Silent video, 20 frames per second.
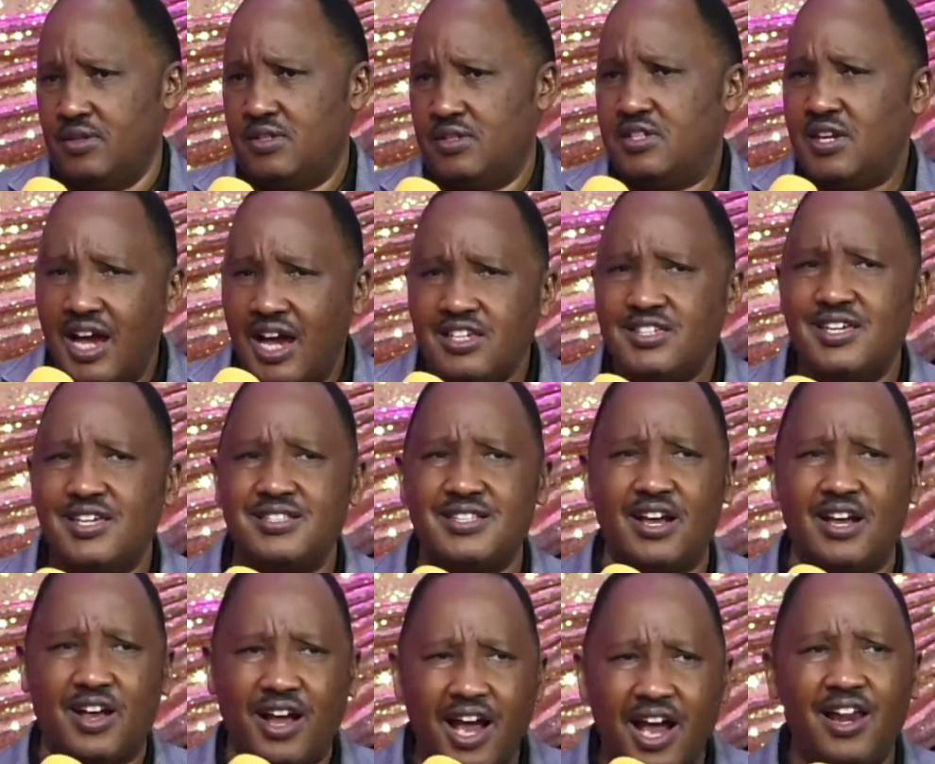Churches
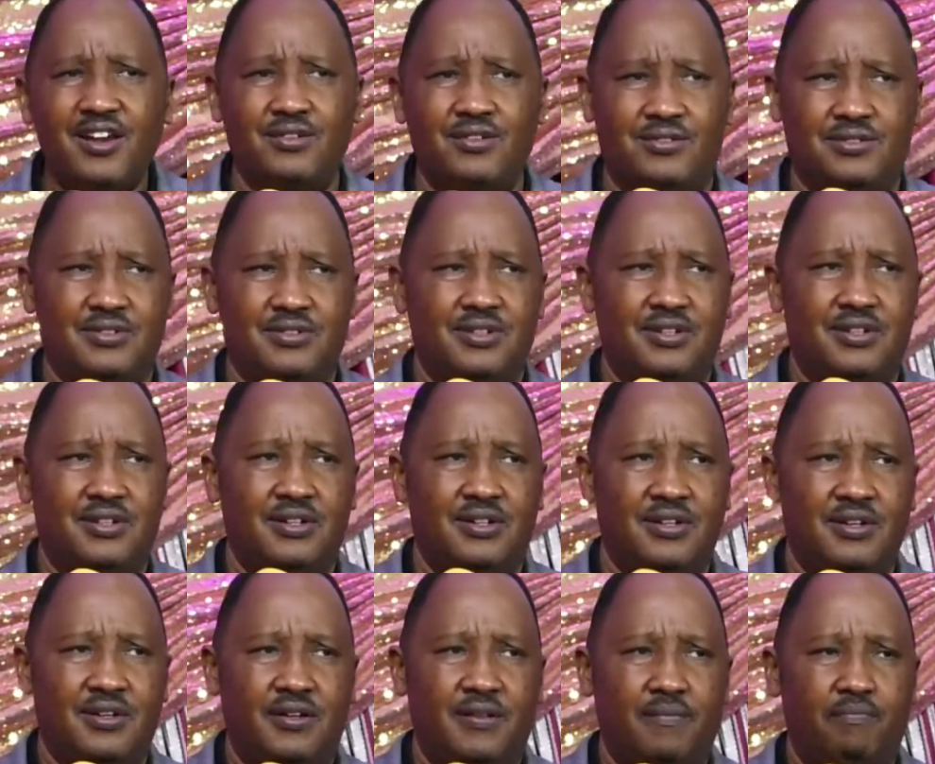are carnal
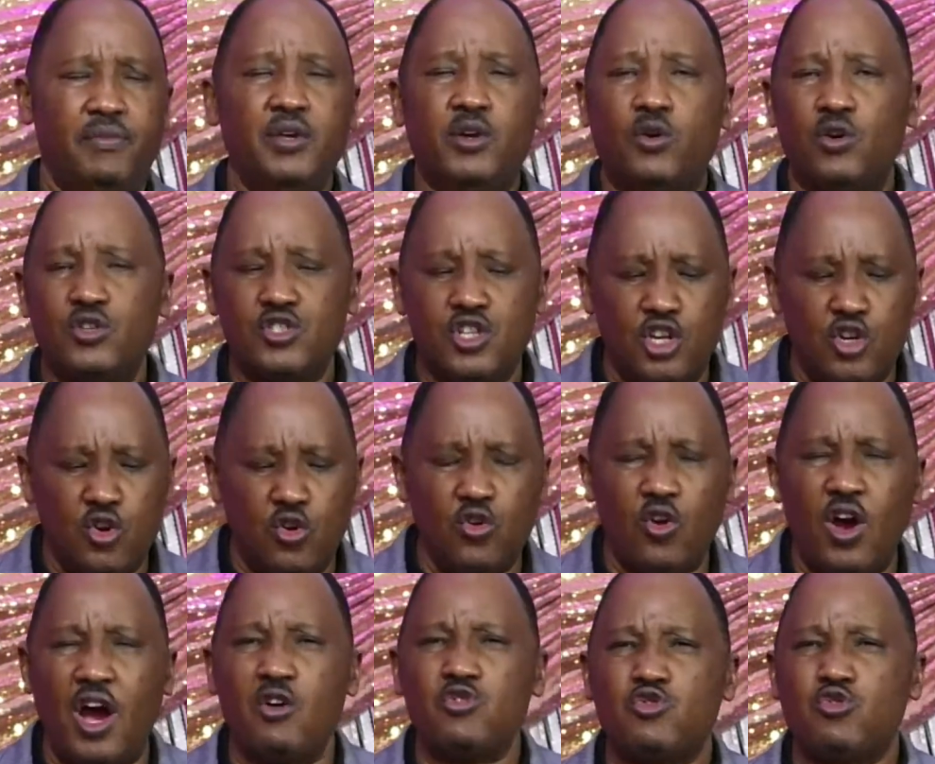because they don't
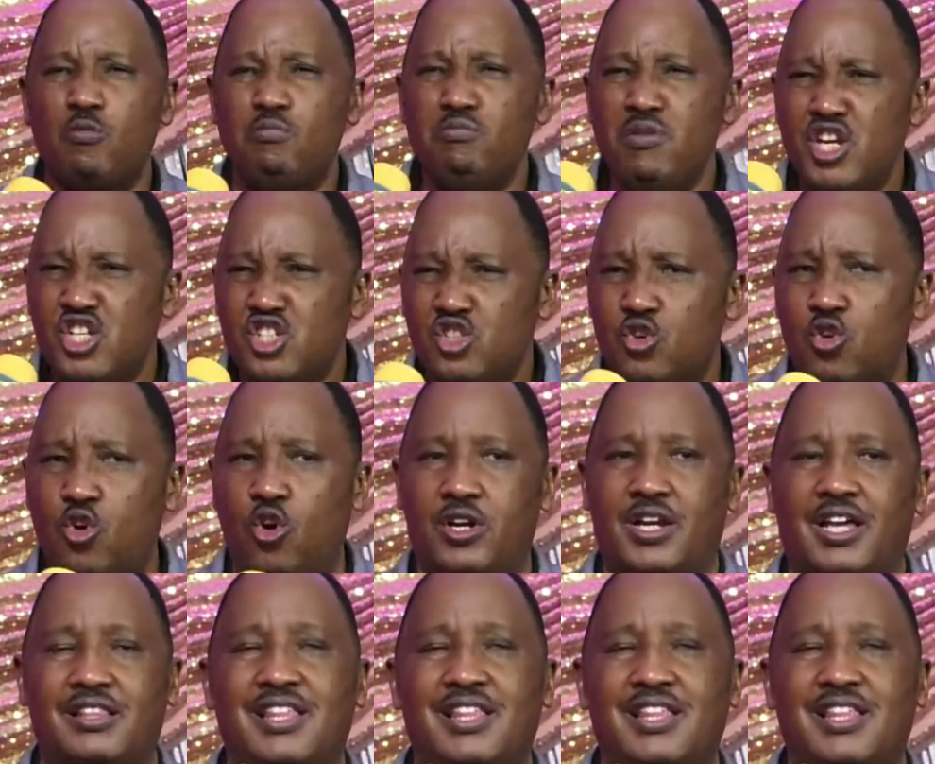know to meet God.